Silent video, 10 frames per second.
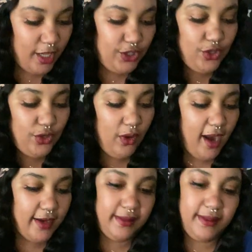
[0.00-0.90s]
You
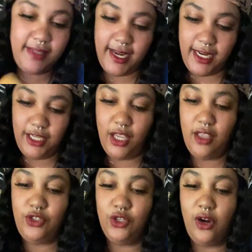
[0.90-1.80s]
are setting
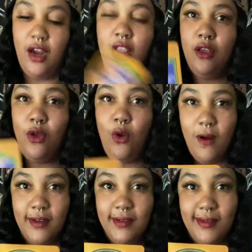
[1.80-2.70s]
your
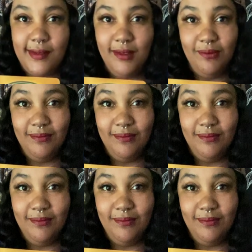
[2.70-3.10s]
course.